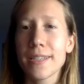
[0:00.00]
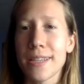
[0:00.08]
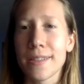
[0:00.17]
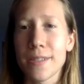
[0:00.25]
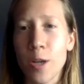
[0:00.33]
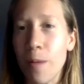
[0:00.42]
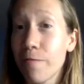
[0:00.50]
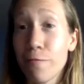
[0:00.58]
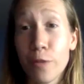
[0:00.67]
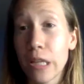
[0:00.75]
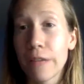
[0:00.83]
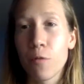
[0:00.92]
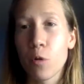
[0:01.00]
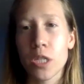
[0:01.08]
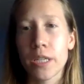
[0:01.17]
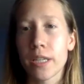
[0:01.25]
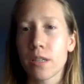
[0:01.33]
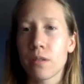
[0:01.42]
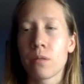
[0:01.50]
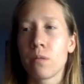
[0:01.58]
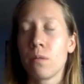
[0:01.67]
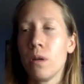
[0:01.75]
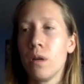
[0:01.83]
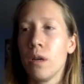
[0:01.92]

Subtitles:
and so I'm really fortunate to